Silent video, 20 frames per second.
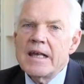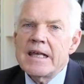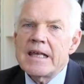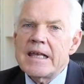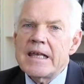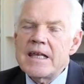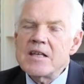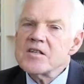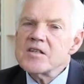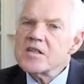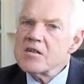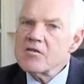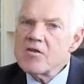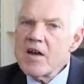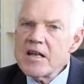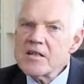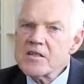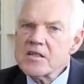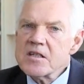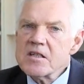He
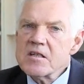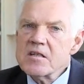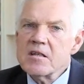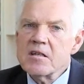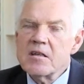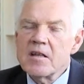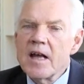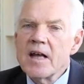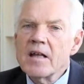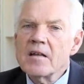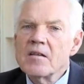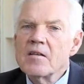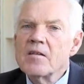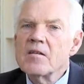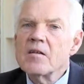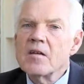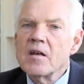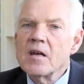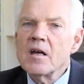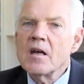stressed that
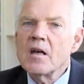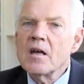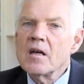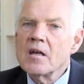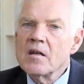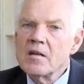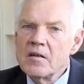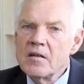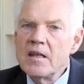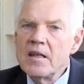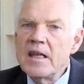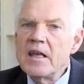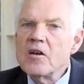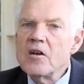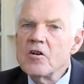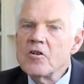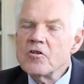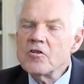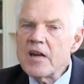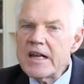
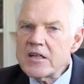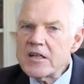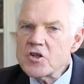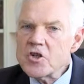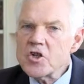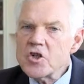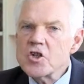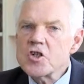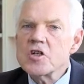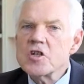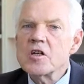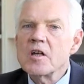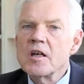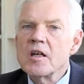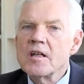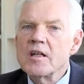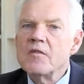the rich,